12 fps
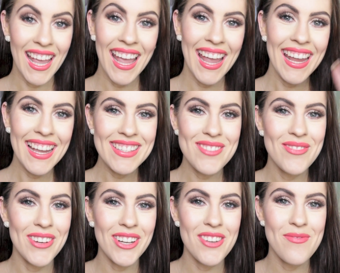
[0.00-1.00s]
Hey guys
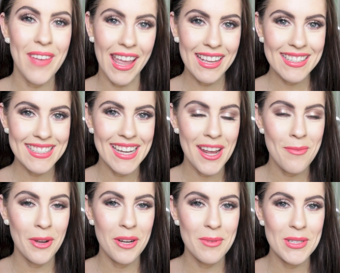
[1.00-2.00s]
and welcome back. Today
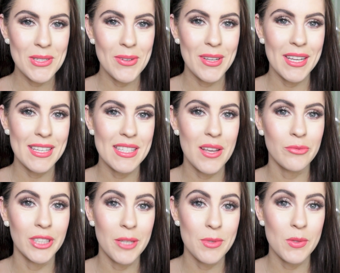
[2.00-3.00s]
I'm going to be doing
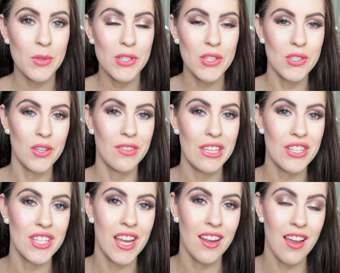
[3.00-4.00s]
some lip swatches of the
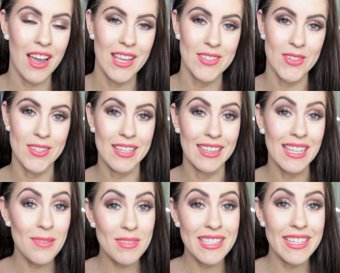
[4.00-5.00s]
Shanghai Suzy
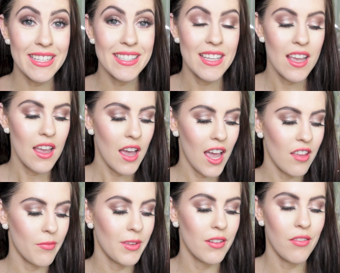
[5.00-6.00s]
lipsticks.
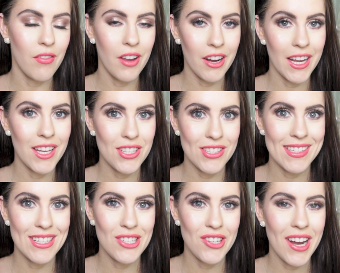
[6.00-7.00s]
I've been very
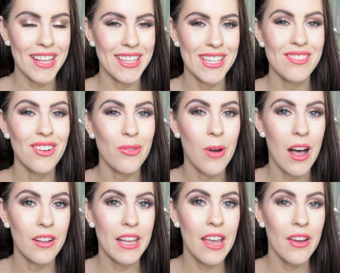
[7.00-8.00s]
interested in trying these for a
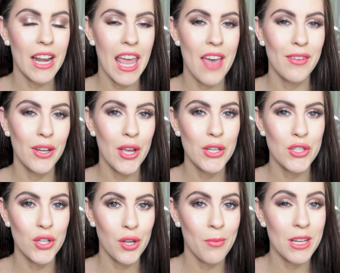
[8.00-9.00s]
while now and I haven't heard
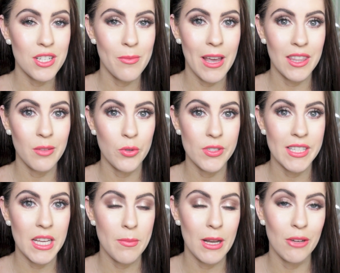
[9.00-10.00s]
too much about them or
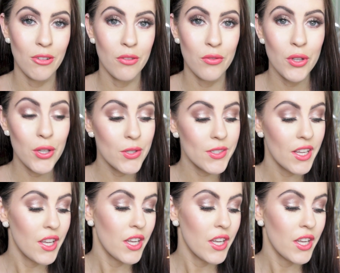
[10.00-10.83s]
seen many reviews,